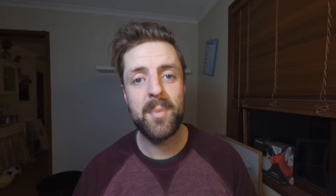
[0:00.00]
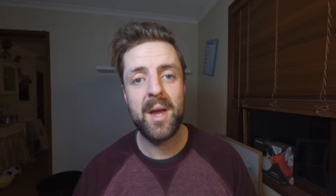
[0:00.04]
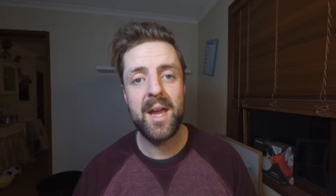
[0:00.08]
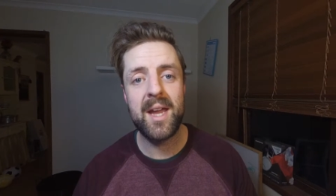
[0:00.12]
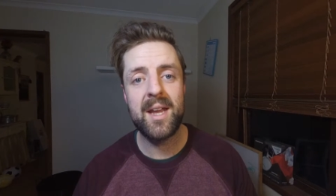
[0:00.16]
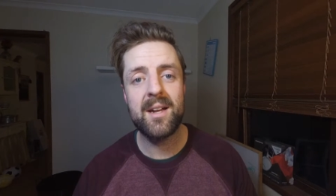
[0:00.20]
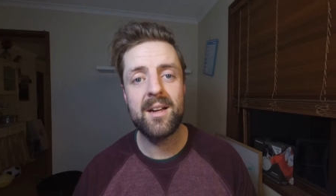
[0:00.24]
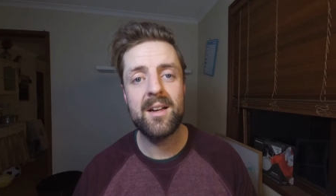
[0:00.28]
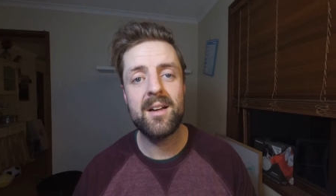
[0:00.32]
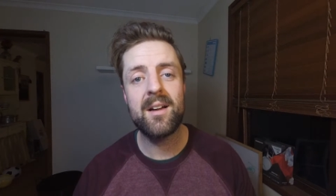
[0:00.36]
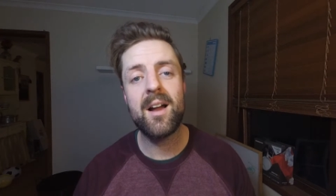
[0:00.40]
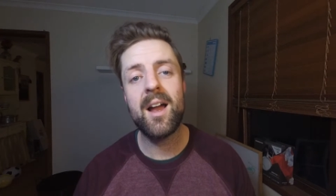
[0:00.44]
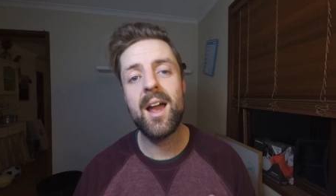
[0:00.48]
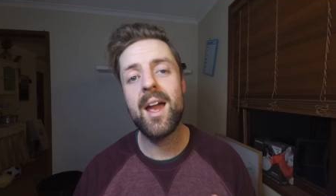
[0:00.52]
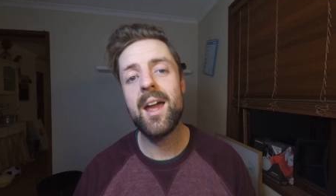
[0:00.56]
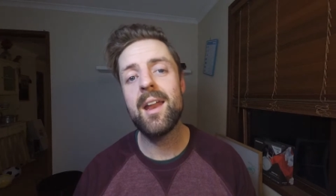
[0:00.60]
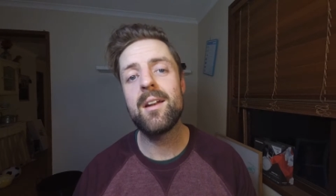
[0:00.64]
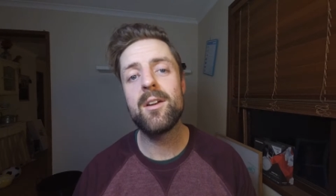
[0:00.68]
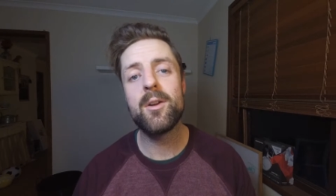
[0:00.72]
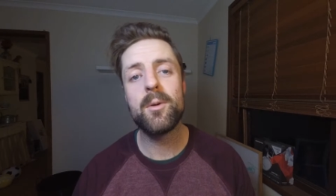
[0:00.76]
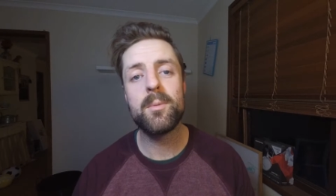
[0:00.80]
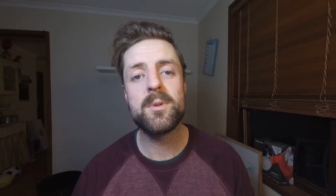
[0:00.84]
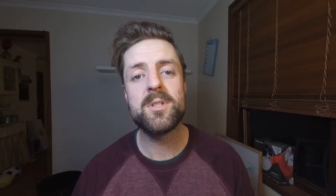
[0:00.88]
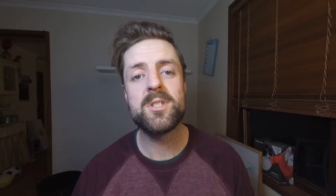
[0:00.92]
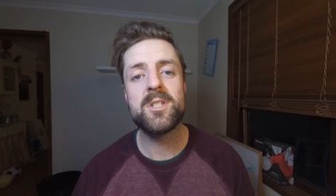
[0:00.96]
beta, I had
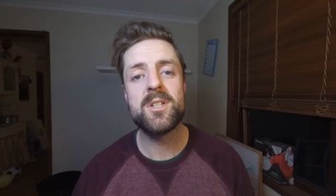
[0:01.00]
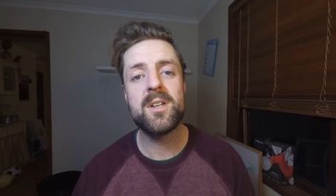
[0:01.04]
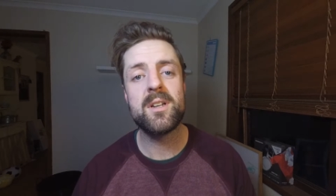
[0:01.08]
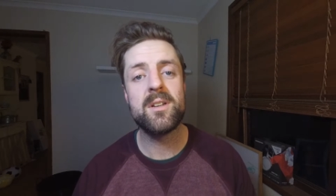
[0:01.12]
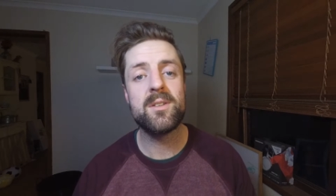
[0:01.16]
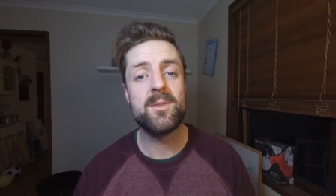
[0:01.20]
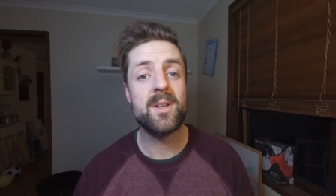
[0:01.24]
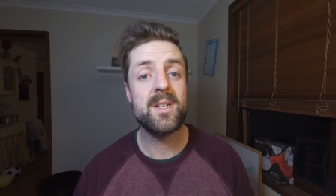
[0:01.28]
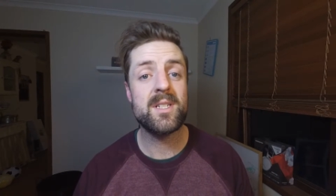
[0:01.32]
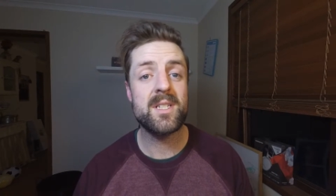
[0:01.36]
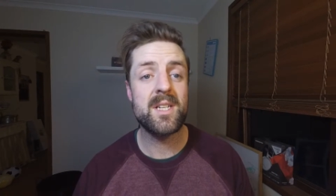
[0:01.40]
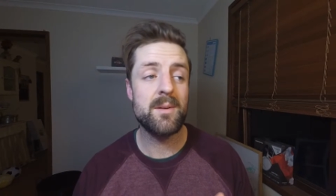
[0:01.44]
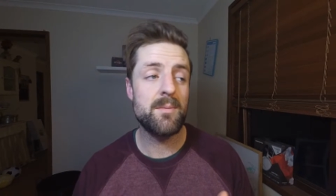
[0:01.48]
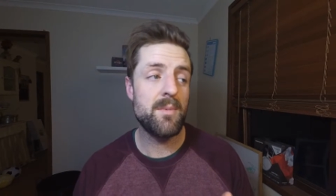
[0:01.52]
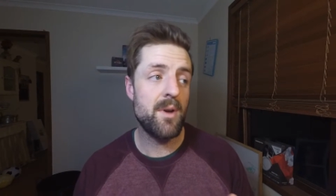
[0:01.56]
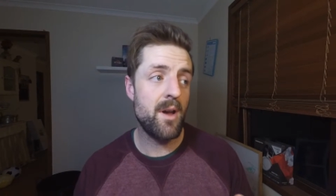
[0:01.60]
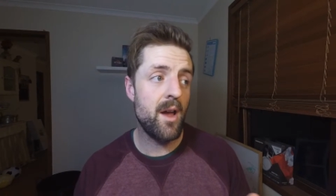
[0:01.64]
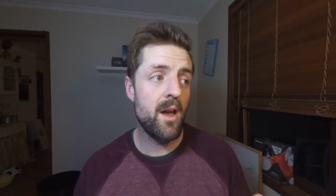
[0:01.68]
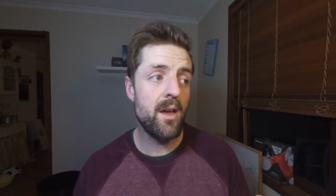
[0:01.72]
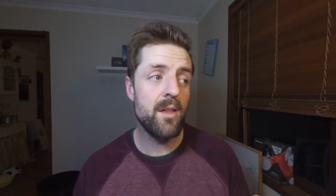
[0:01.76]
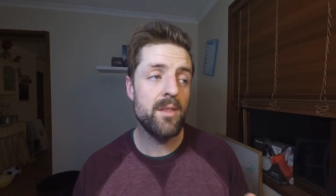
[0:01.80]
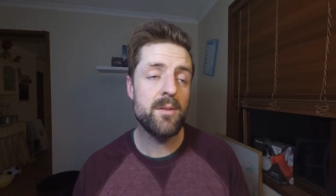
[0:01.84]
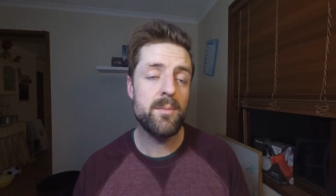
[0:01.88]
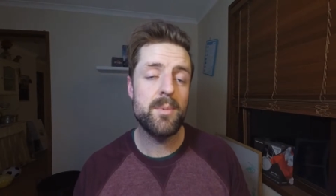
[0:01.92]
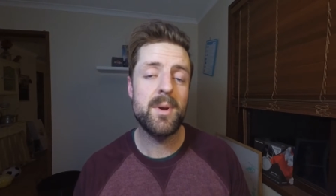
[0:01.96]
an opportunity to actually get my
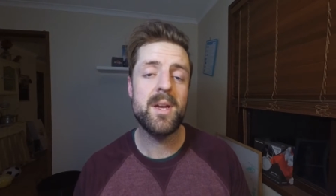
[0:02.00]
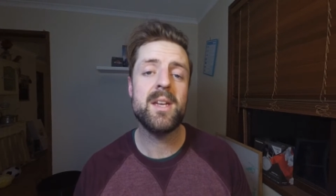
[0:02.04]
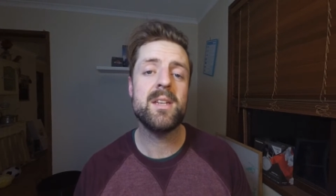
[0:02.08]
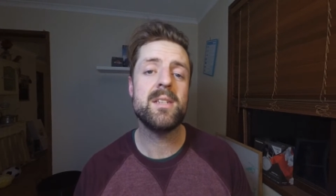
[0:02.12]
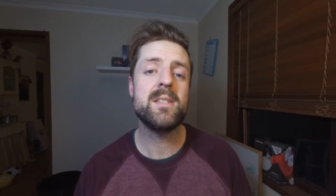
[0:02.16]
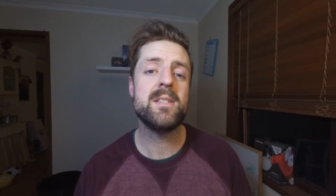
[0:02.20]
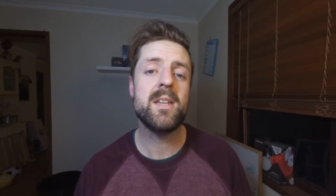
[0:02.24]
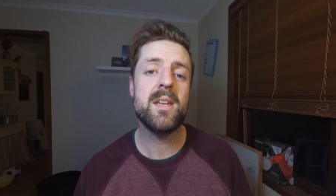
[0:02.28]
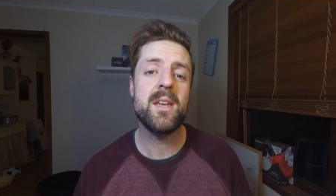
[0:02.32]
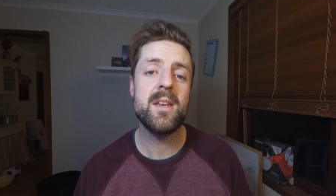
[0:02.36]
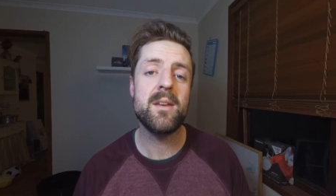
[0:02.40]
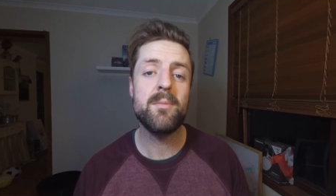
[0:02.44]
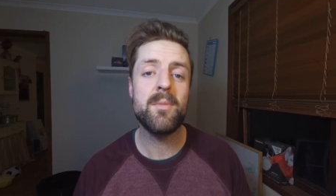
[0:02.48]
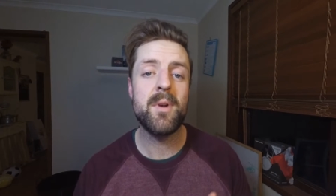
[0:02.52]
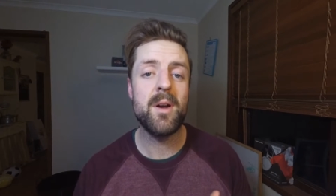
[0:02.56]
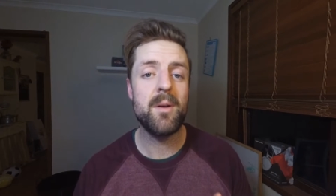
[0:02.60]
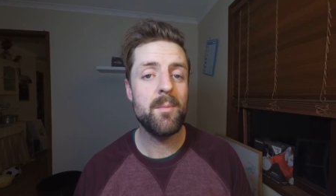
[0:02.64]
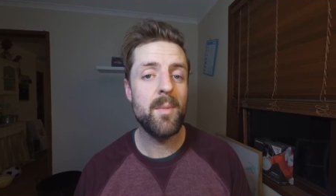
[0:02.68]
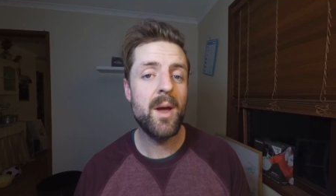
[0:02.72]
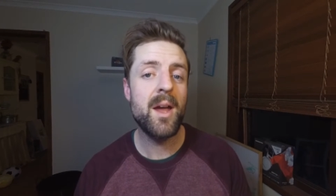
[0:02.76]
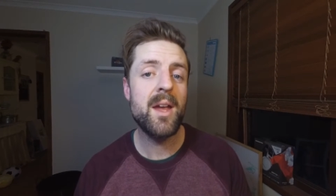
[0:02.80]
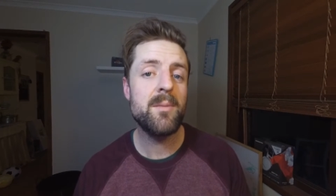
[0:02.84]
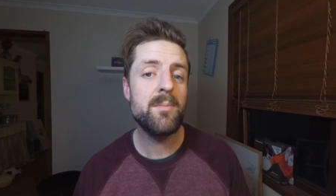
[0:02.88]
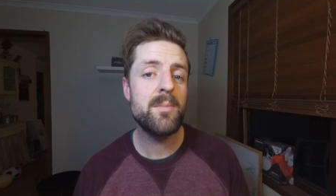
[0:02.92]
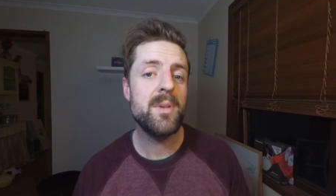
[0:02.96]
other PC, my
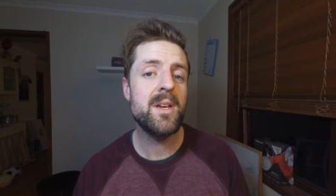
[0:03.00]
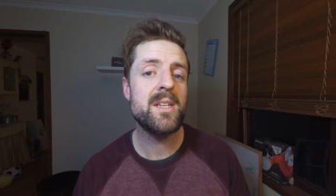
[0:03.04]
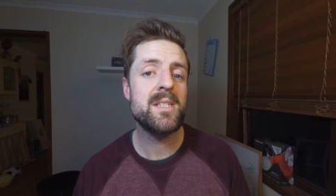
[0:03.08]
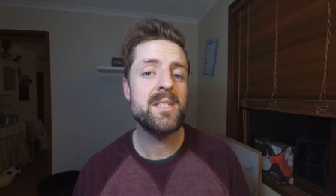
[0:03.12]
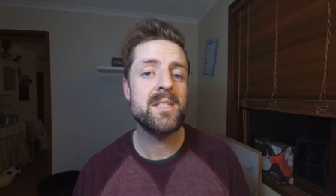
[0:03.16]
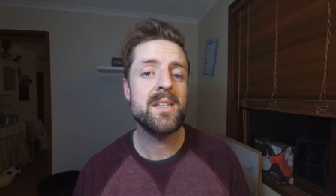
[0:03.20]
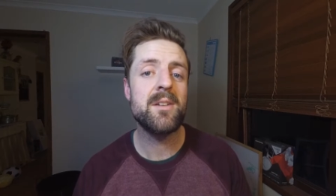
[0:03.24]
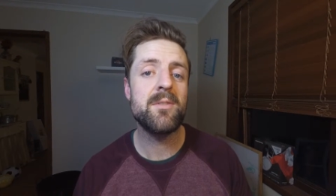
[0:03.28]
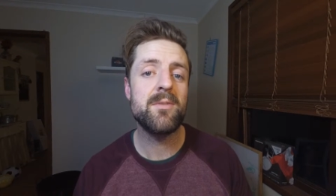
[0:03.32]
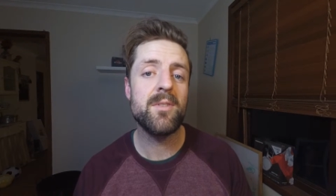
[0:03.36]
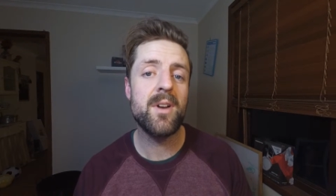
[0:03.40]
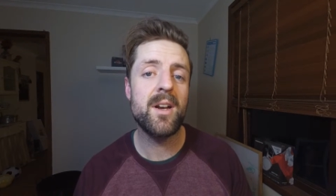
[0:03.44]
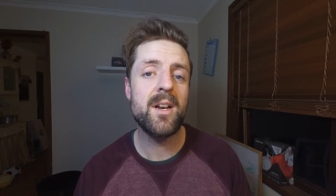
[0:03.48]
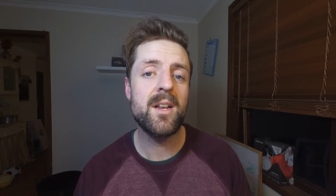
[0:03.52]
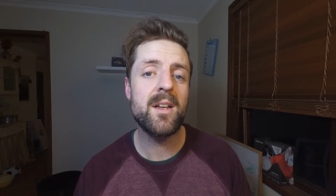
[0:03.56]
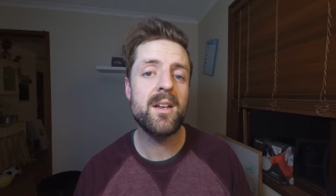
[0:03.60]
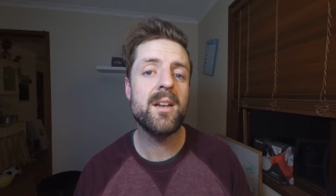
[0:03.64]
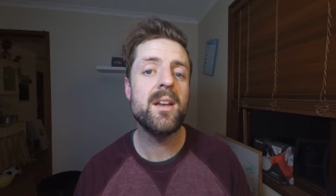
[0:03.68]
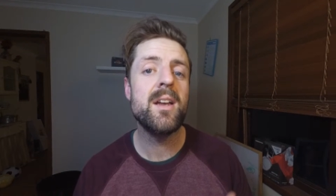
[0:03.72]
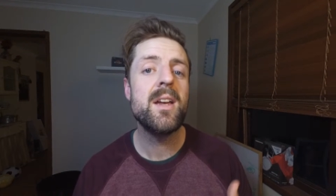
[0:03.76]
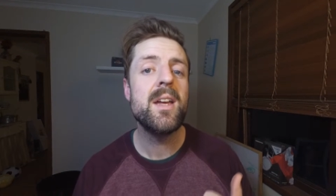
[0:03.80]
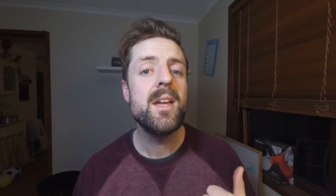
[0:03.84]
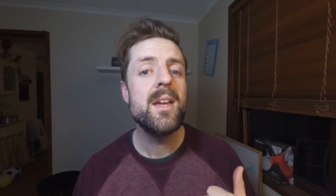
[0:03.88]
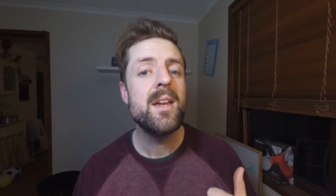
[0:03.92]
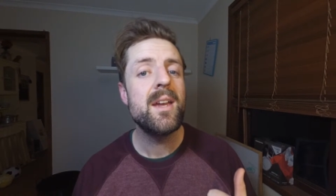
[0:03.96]
main PC running,